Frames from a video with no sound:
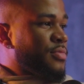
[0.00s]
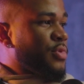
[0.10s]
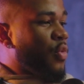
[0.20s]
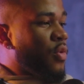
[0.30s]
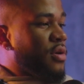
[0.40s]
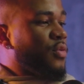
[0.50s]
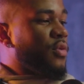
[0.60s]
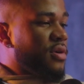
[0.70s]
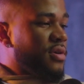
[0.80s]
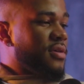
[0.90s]
the one
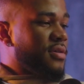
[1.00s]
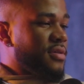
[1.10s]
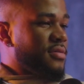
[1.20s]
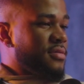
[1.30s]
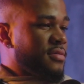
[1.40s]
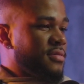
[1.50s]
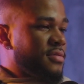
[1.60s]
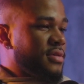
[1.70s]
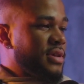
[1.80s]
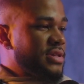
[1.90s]
word
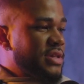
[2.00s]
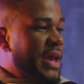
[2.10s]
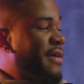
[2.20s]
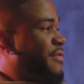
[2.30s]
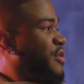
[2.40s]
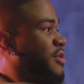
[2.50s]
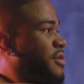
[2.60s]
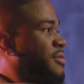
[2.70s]
is effort.